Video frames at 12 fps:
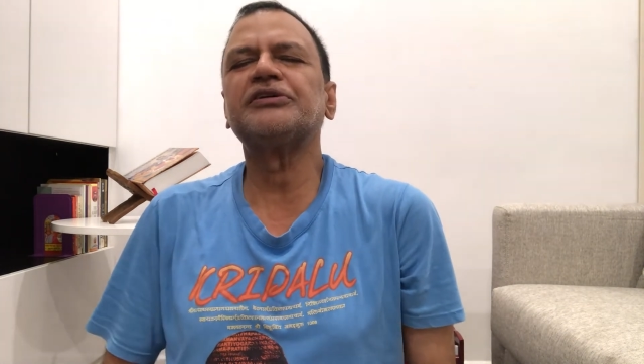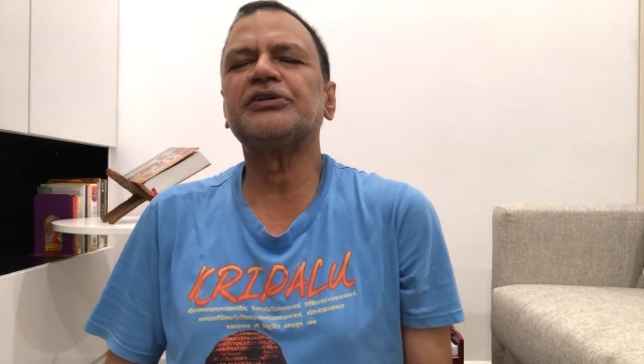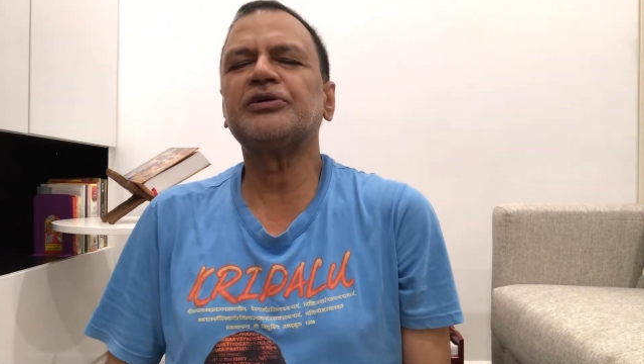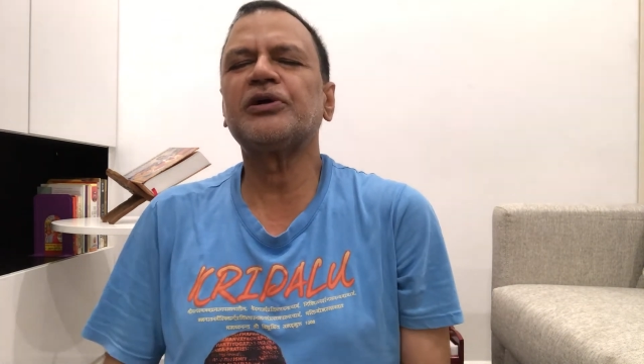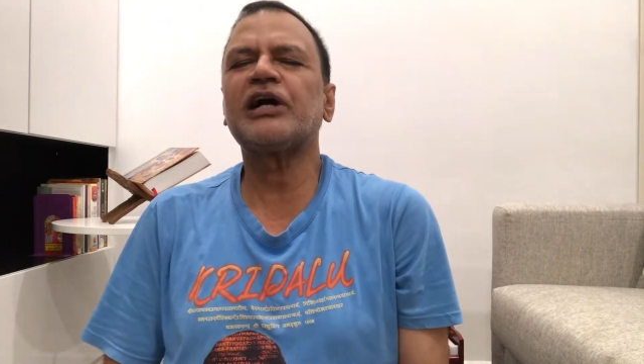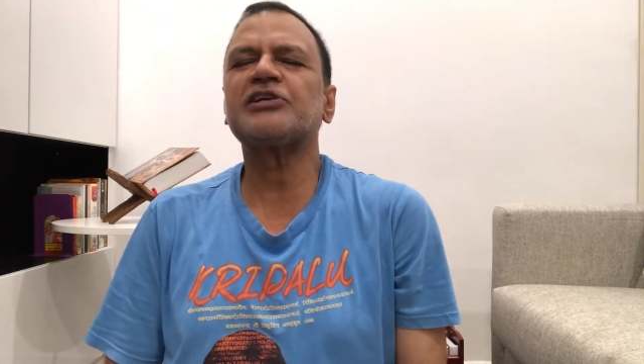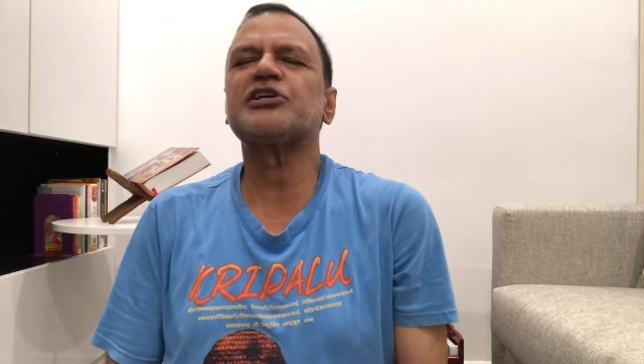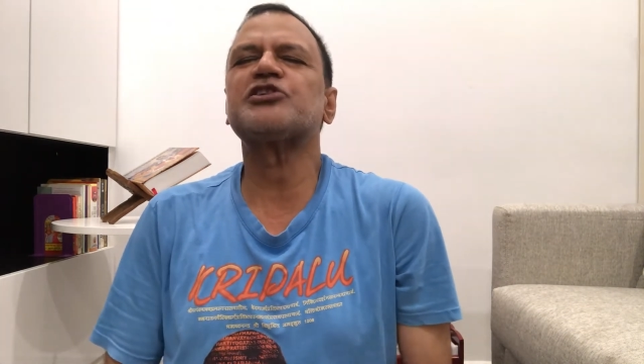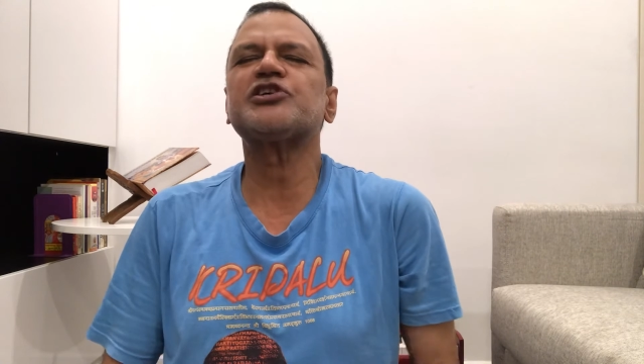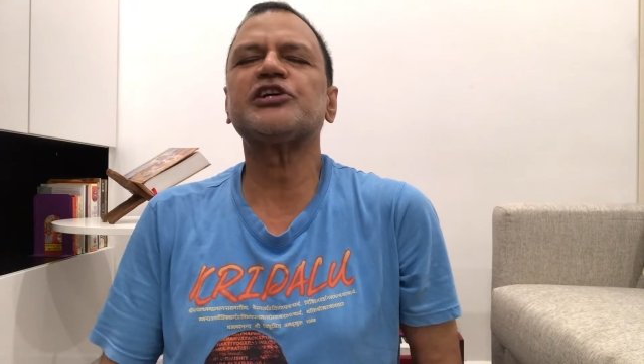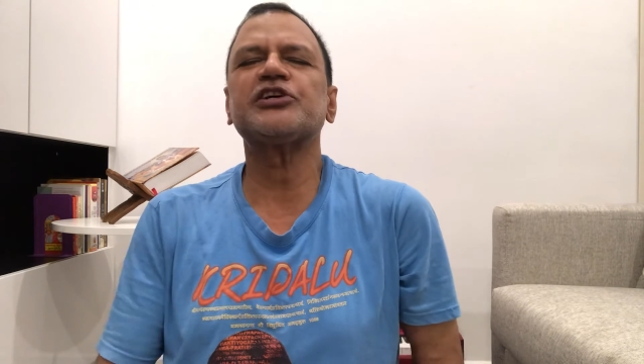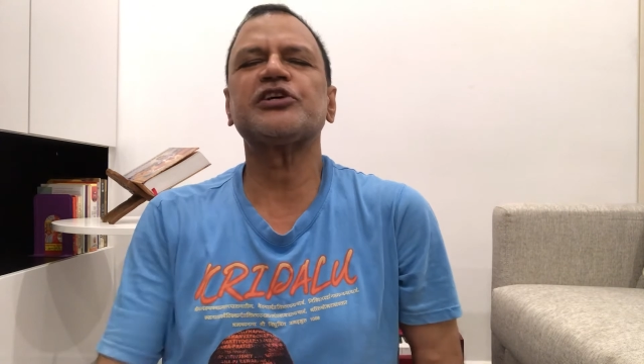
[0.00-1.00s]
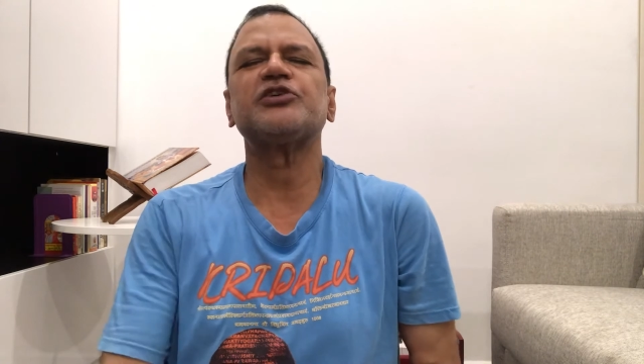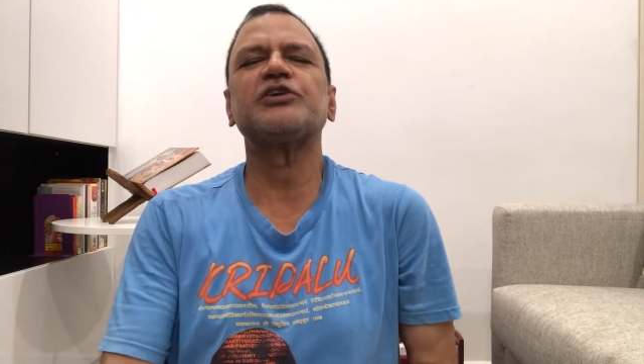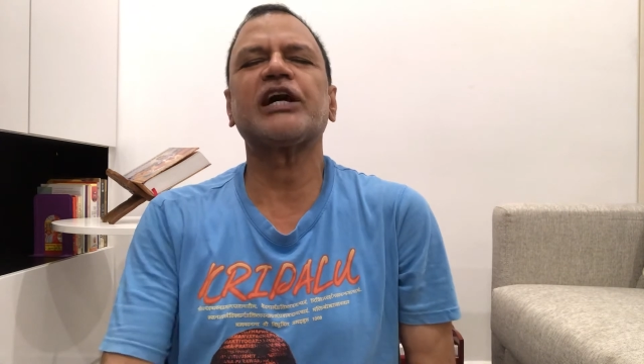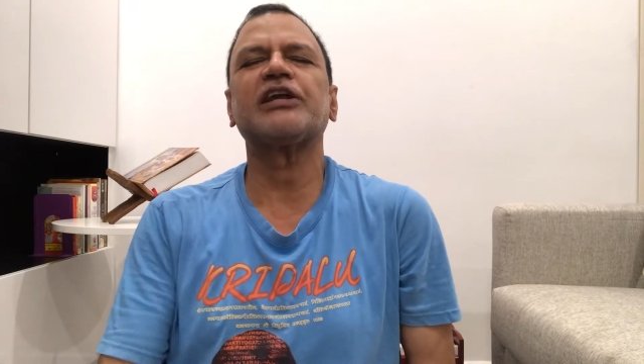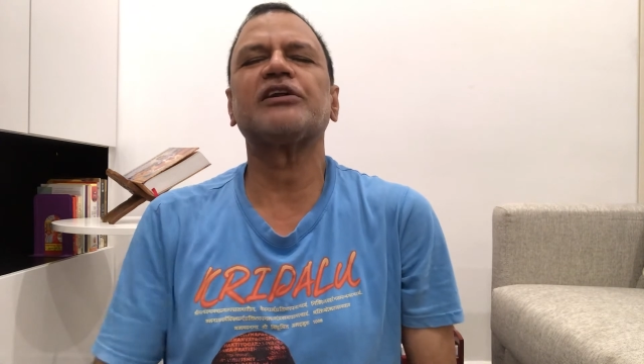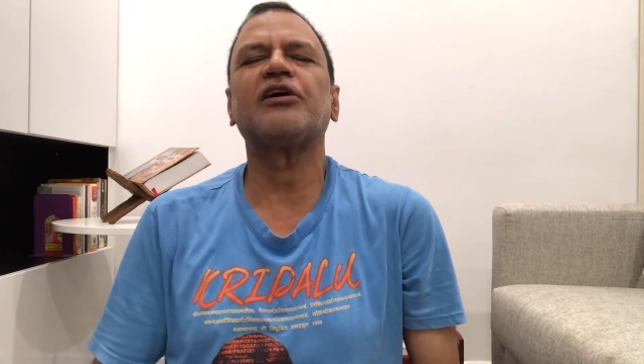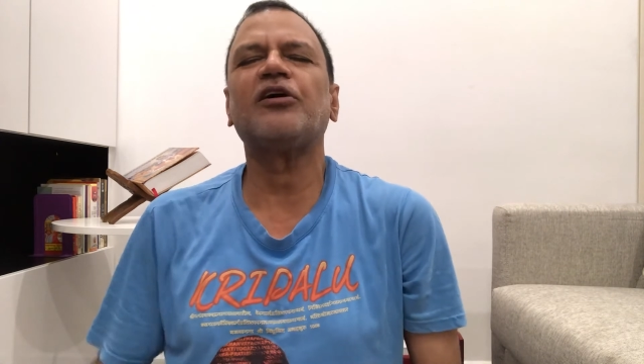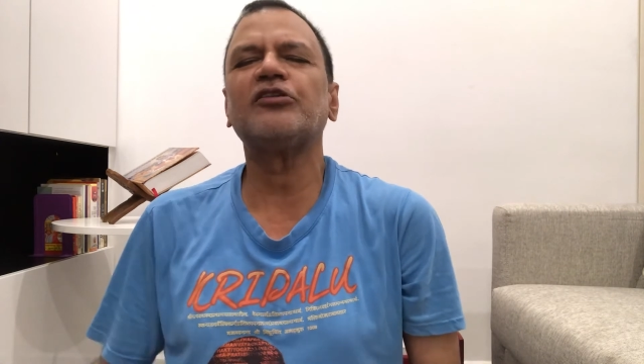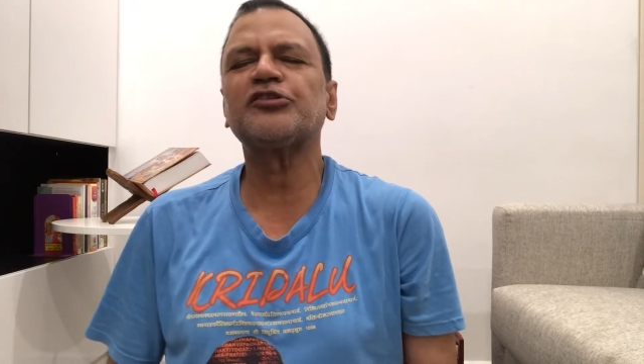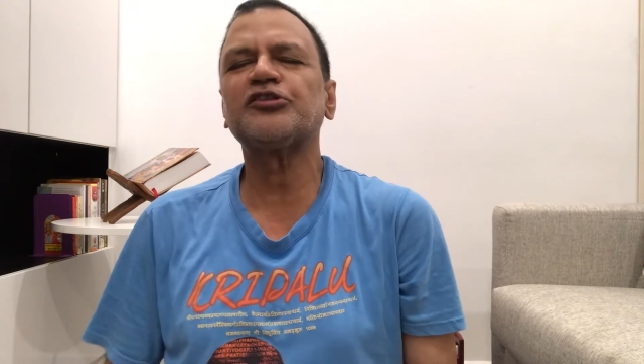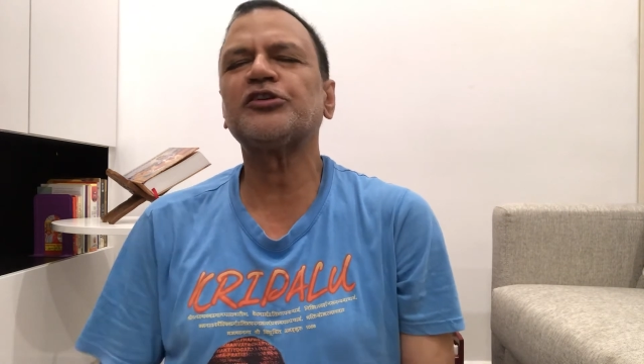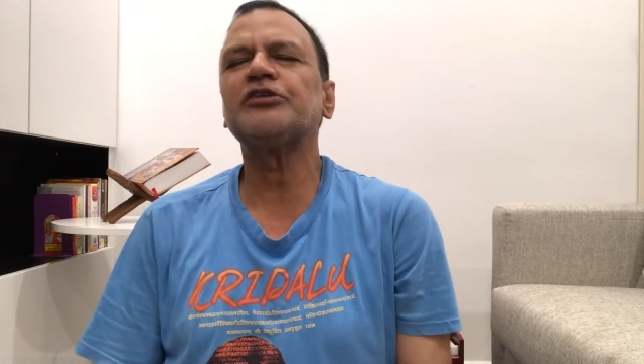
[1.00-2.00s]
yoga teacher, you can
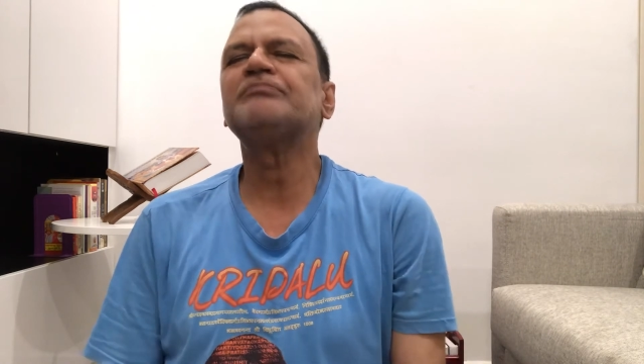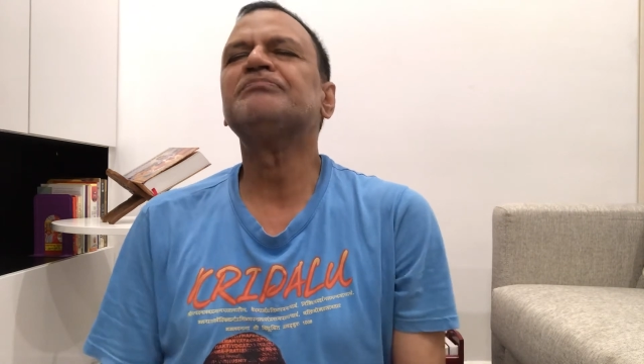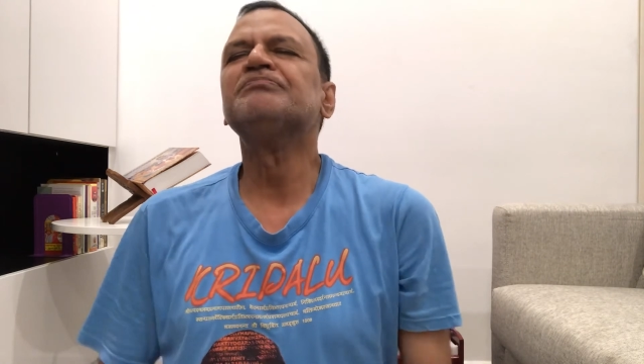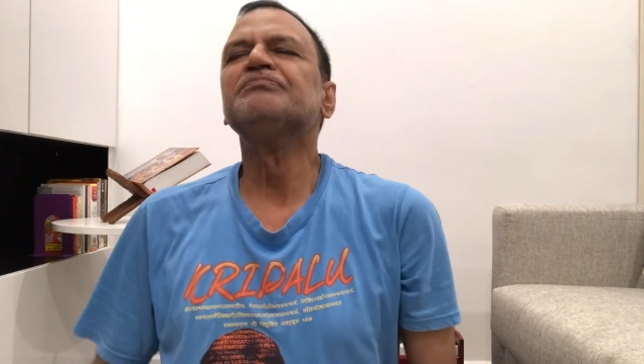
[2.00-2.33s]
also